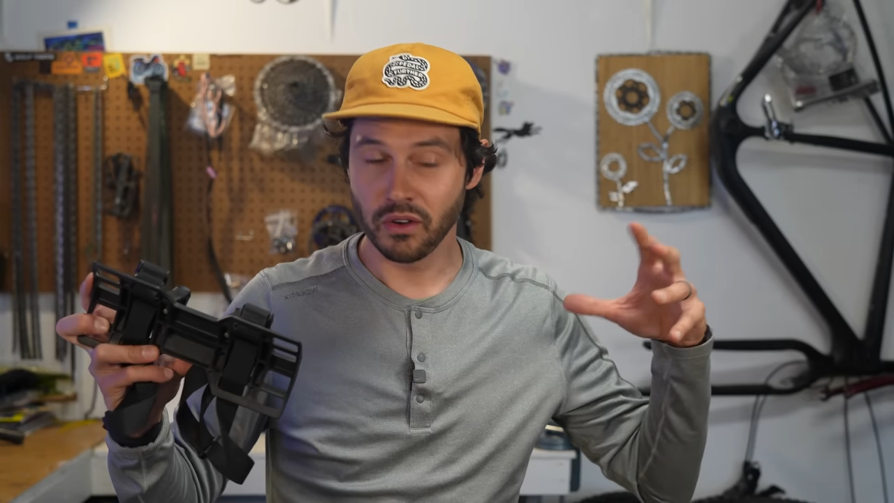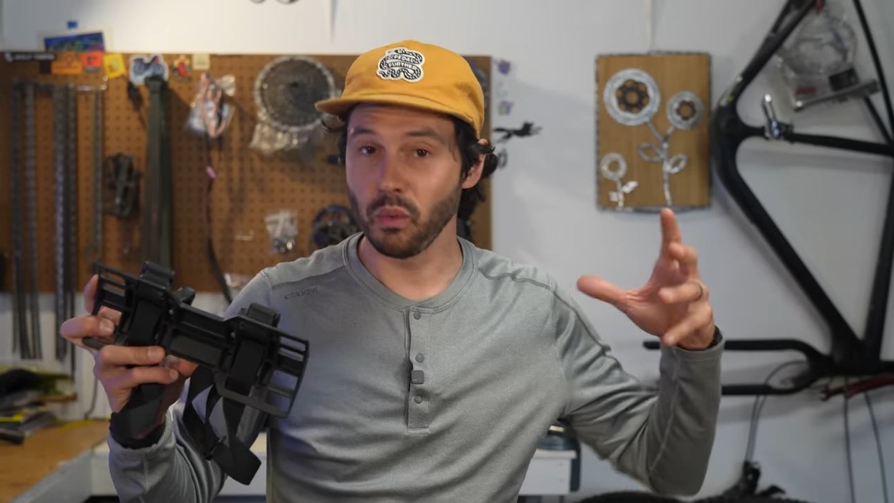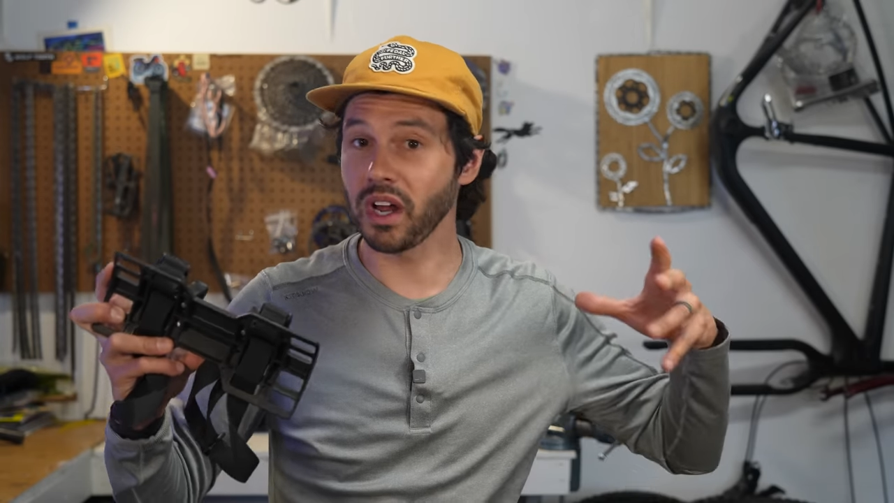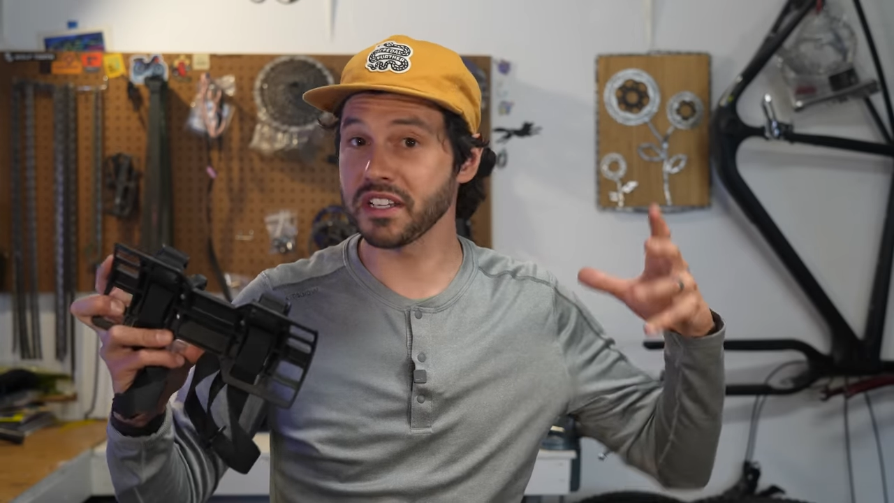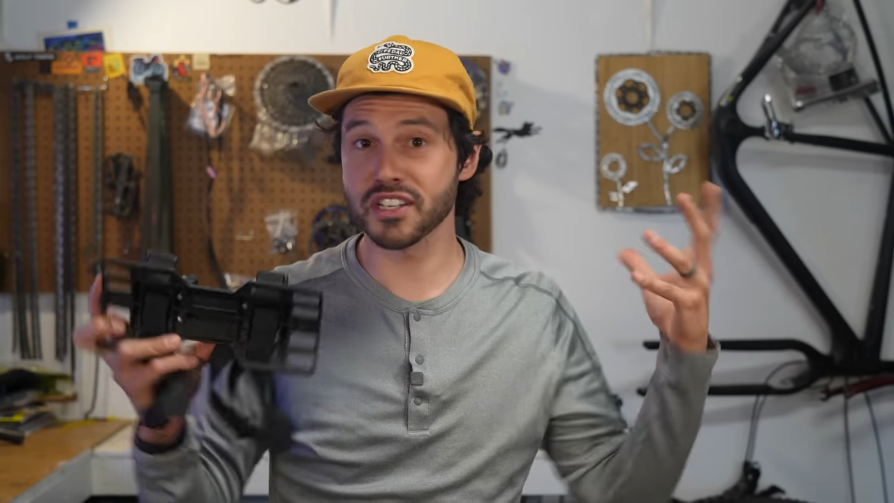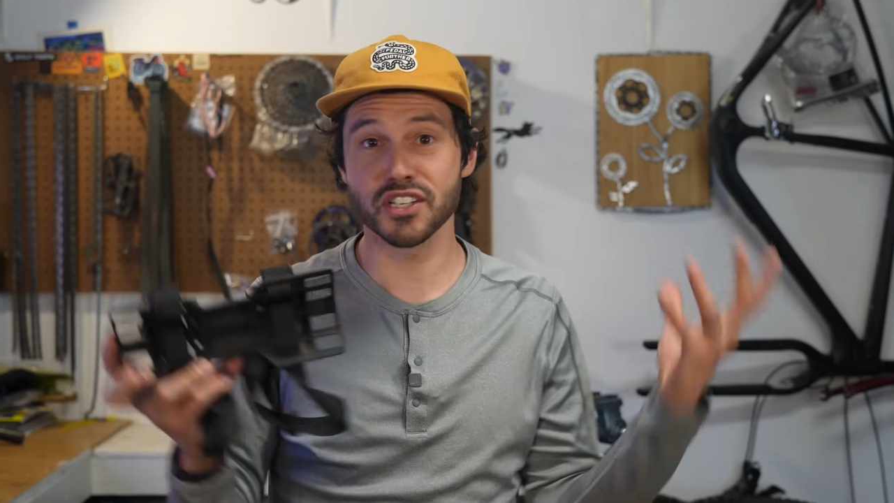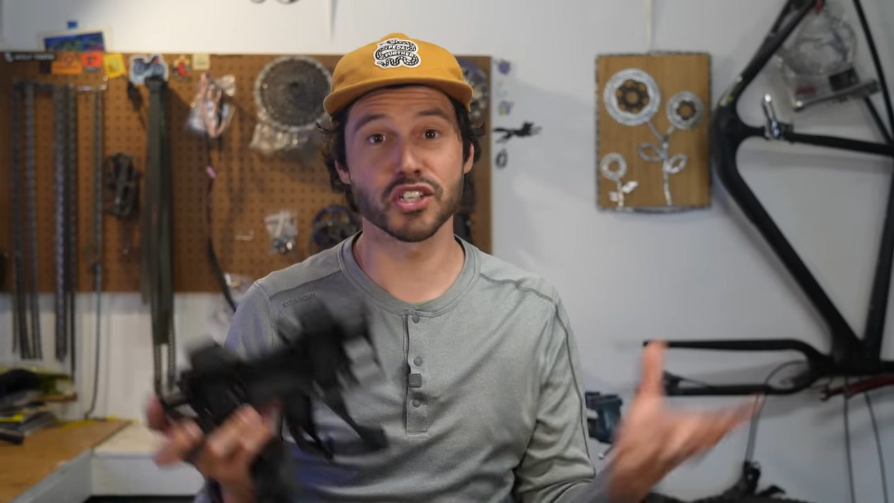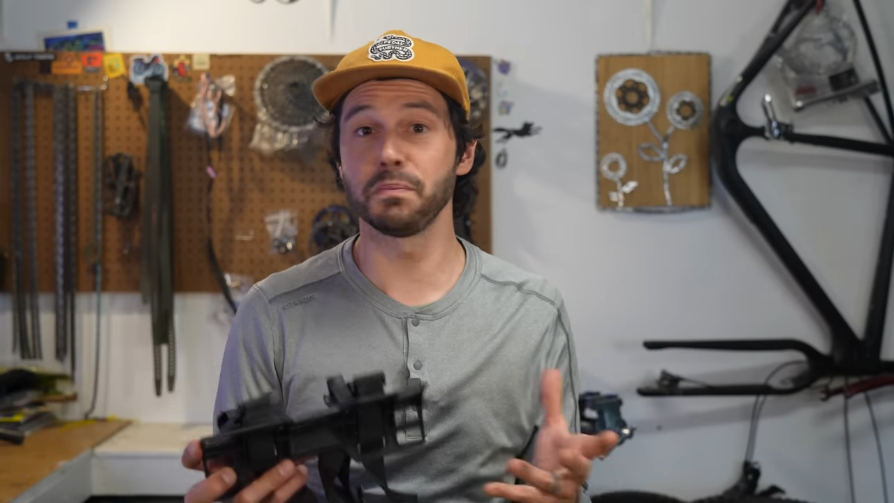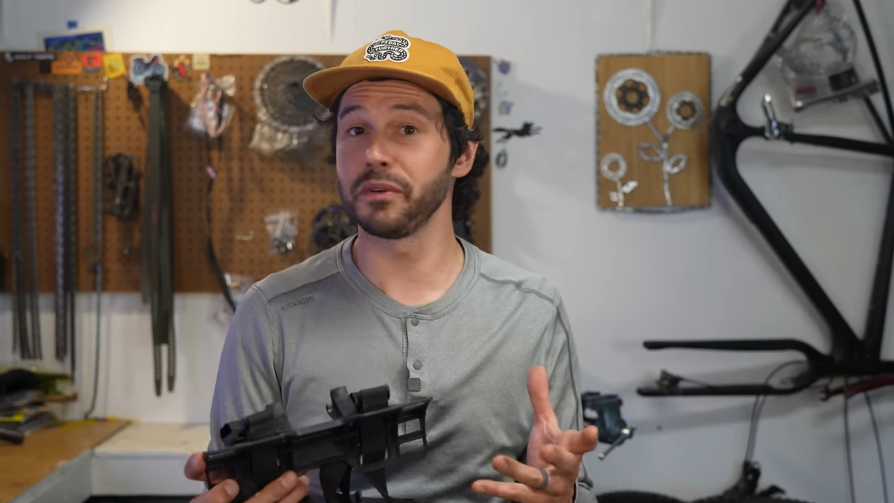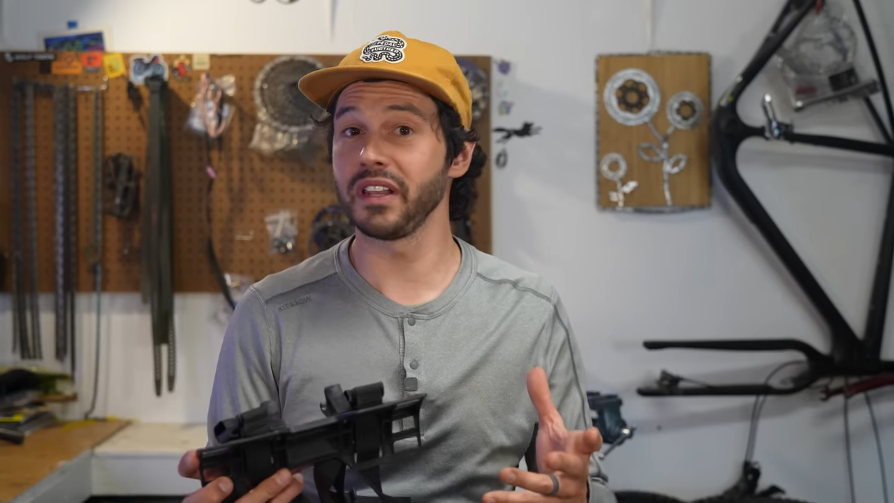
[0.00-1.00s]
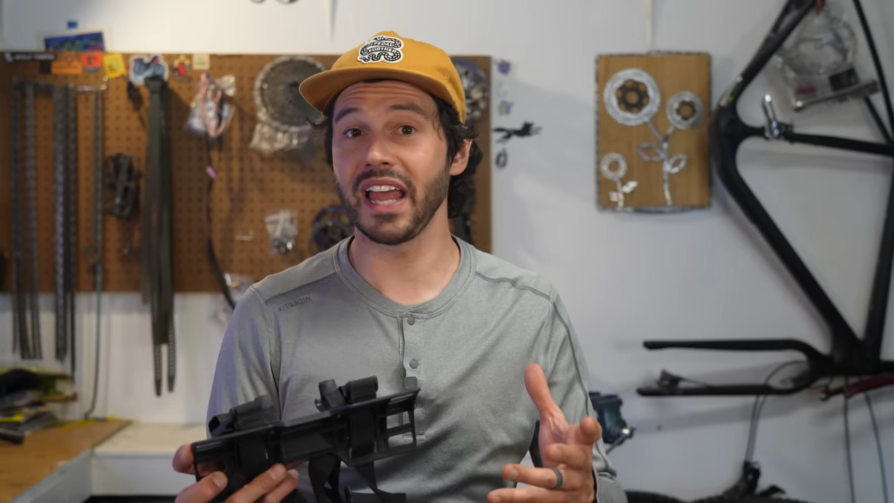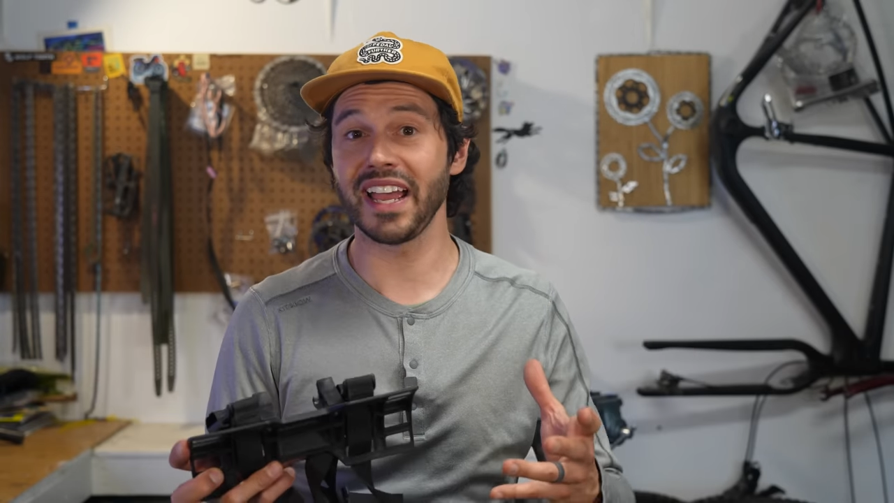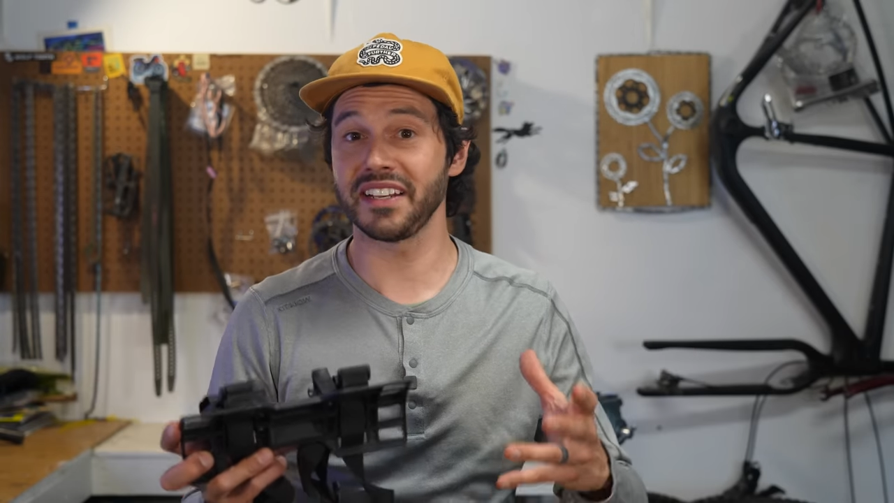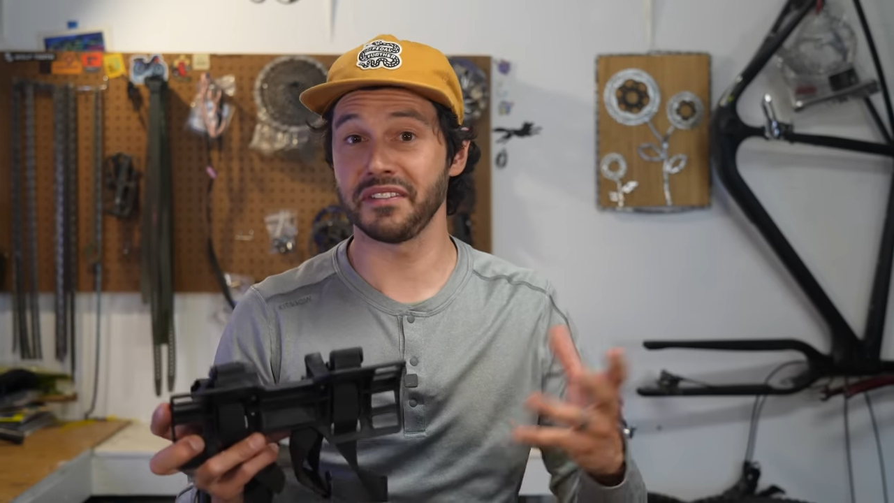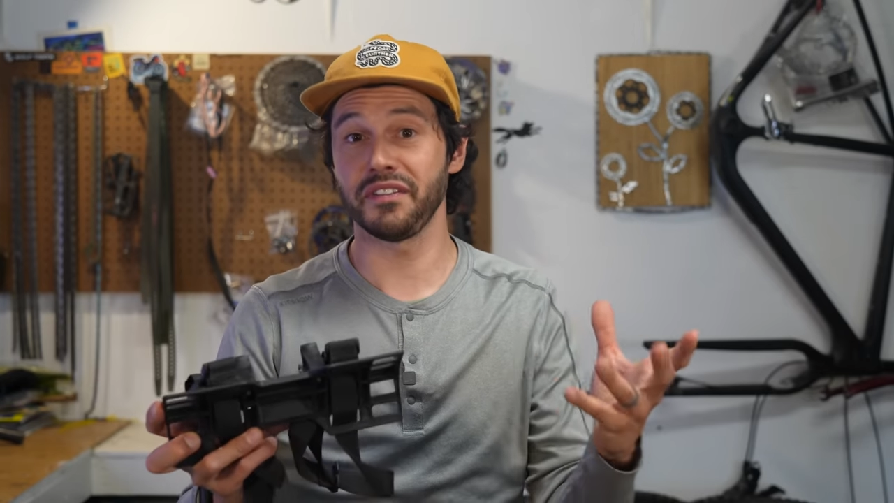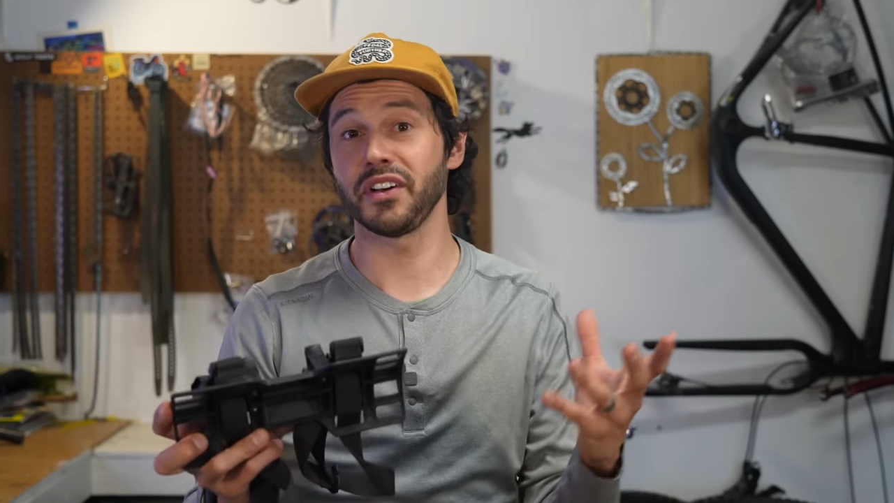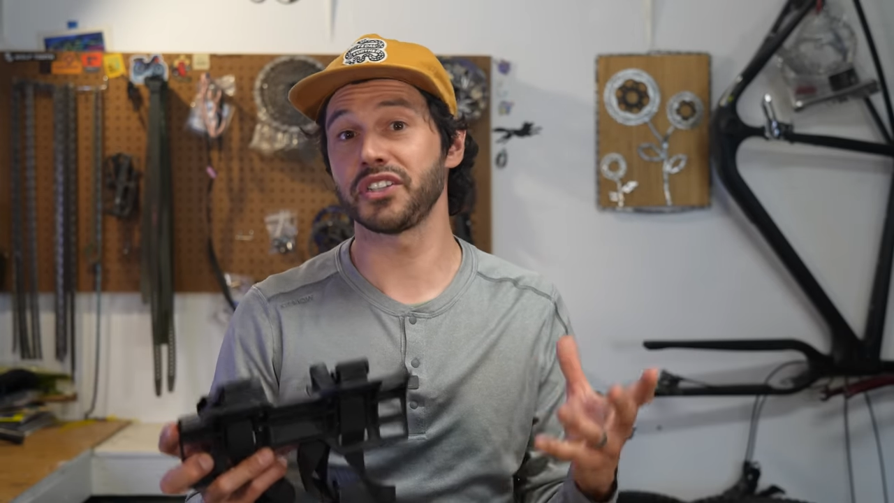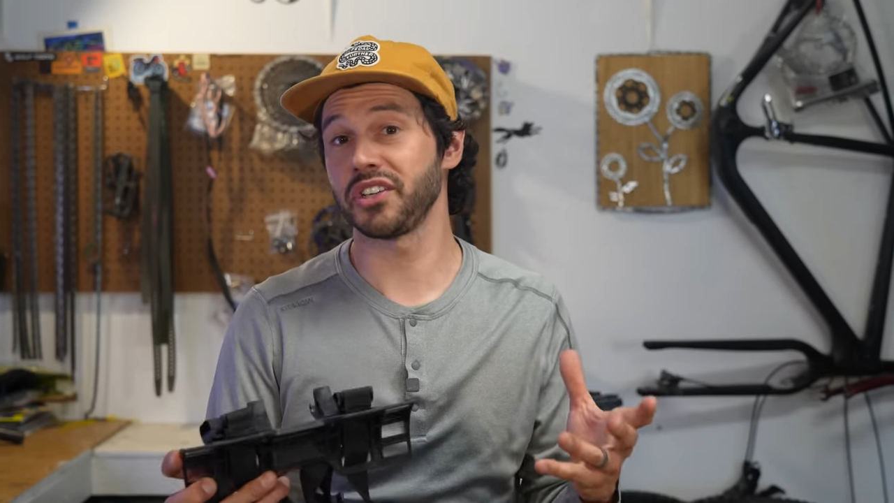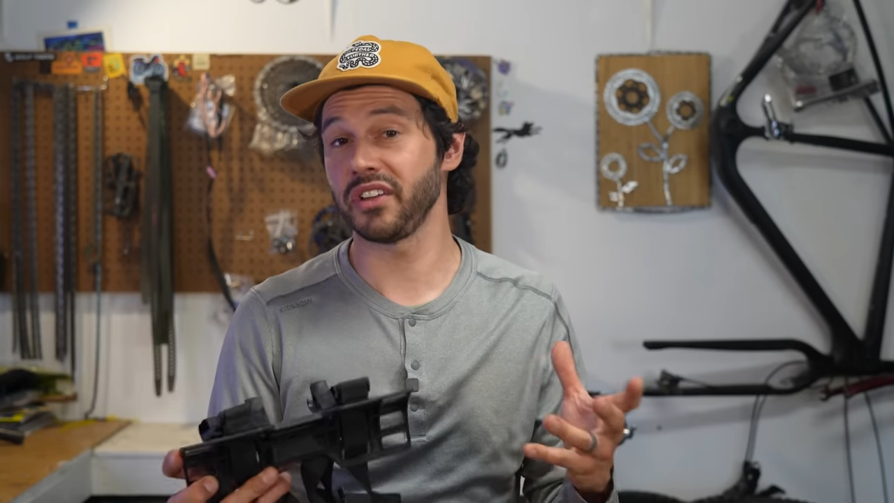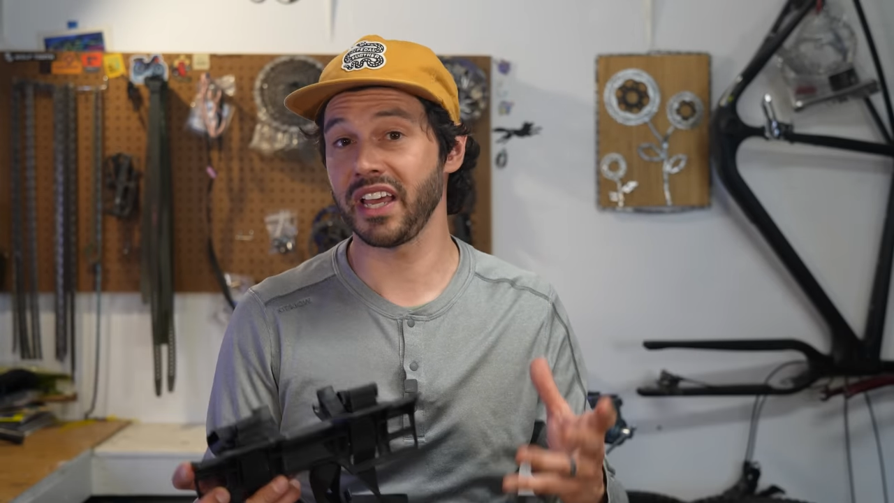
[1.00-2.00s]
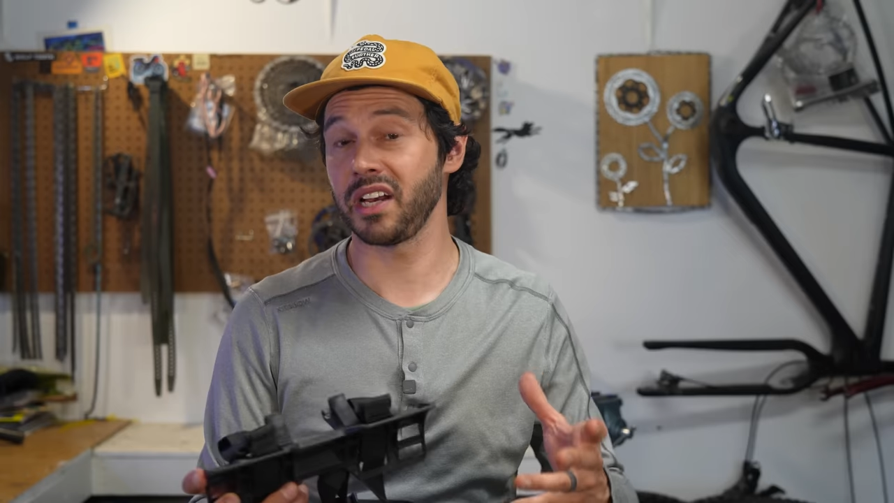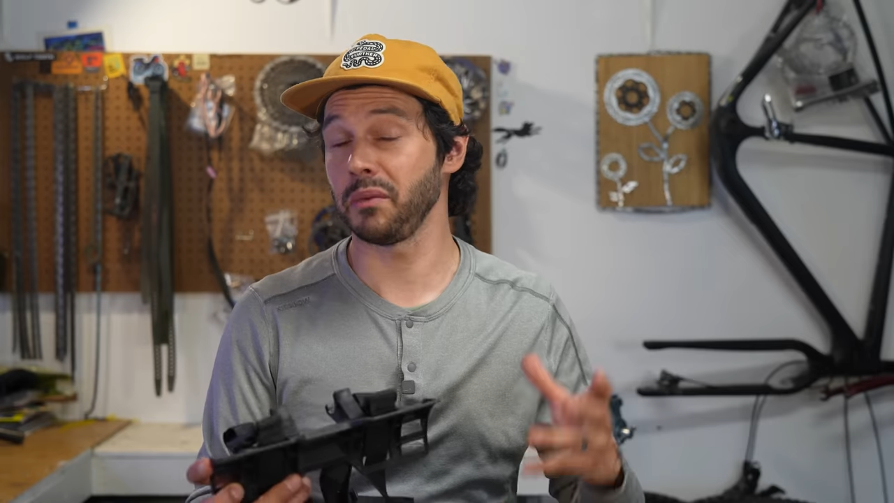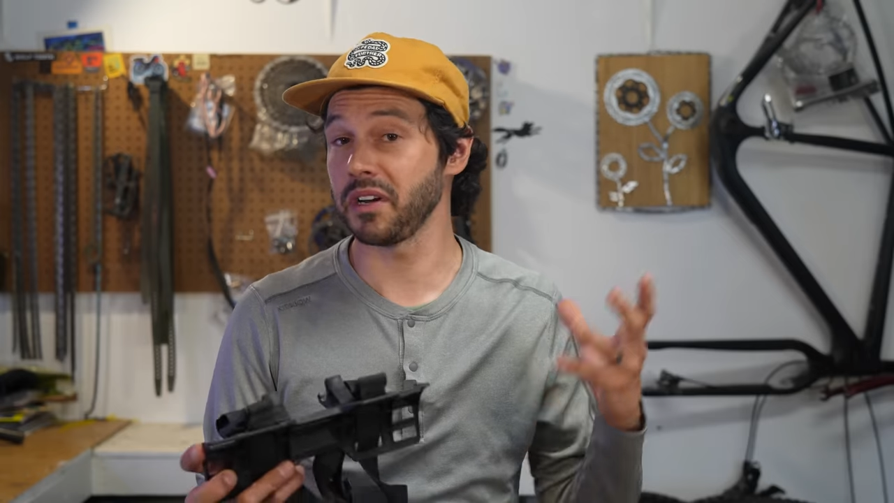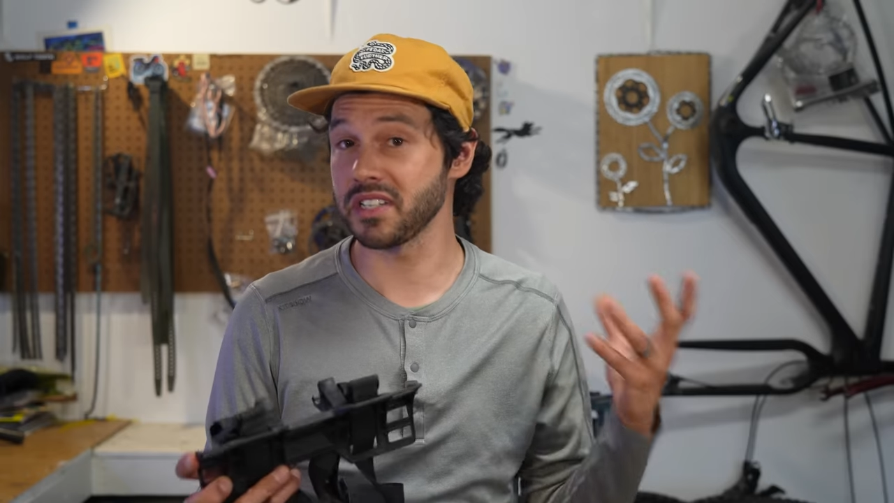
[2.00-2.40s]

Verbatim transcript: one super light and functional handlebar